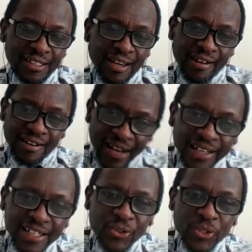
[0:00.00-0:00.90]

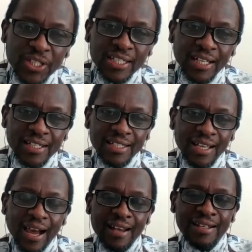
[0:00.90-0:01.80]
running to Jesus
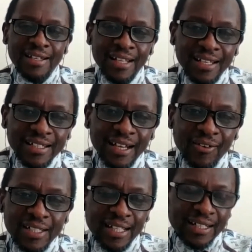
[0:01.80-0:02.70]
and kneeling down
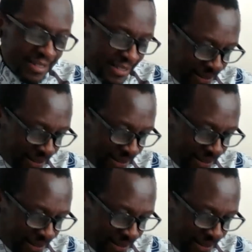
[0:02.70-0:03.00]
and telling,